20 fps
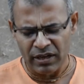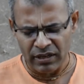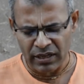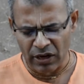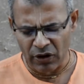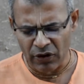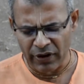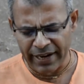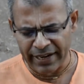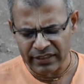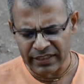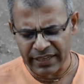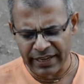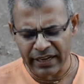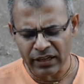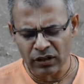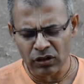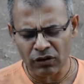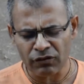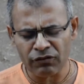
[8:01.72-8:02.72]
Now at the
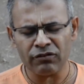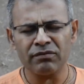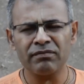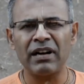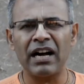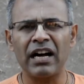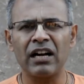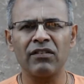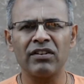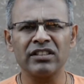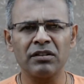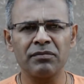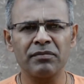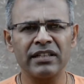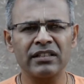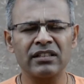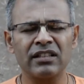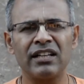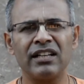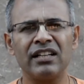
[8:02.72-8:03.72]
end of
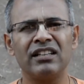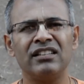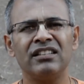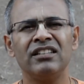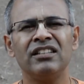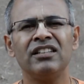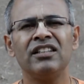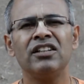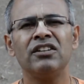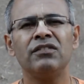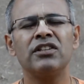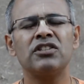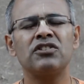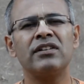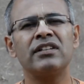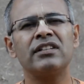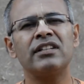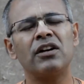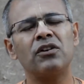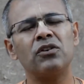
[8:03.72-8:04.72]
Bhagavatamrit Kana,
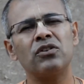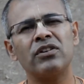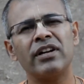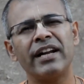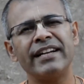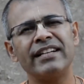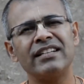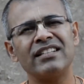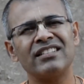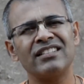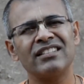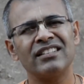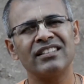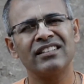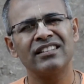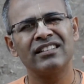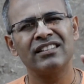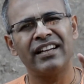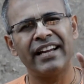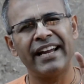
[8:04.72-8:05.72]
Vishwanath Thakur
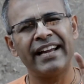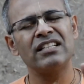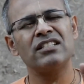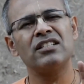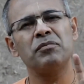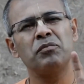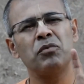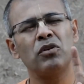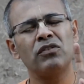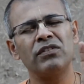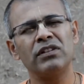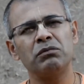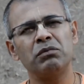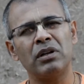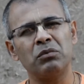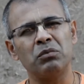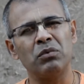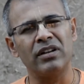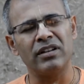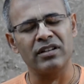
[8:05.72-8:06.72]
ends the book with
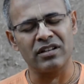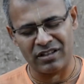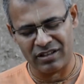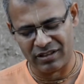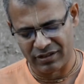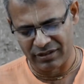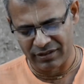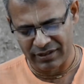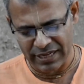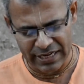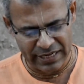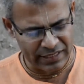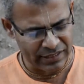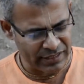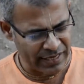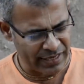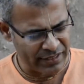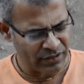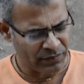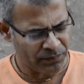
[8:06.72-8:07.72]
one verse, and he
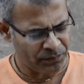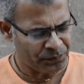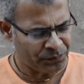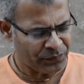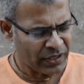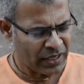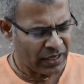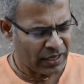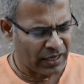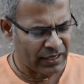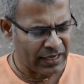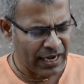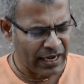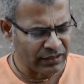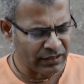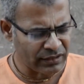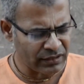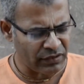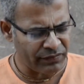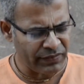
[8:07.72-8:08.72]
says,
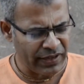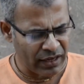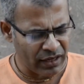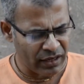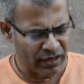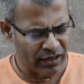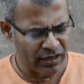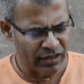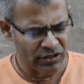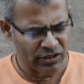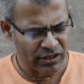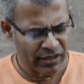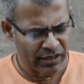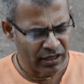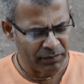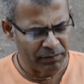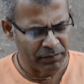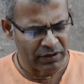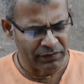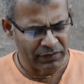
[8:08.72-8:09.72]
Anadita Vyakarana
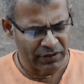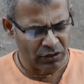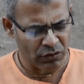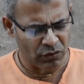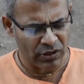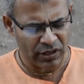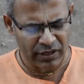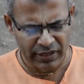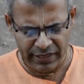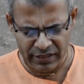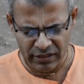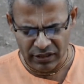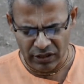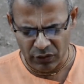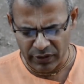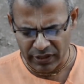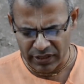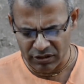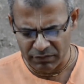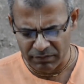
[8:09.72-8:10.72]
Charana Prabhano Harer
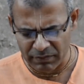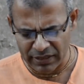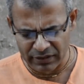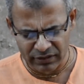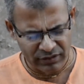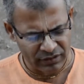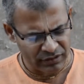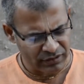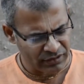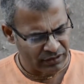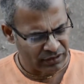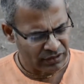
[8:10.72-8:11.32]
Jano Yasmat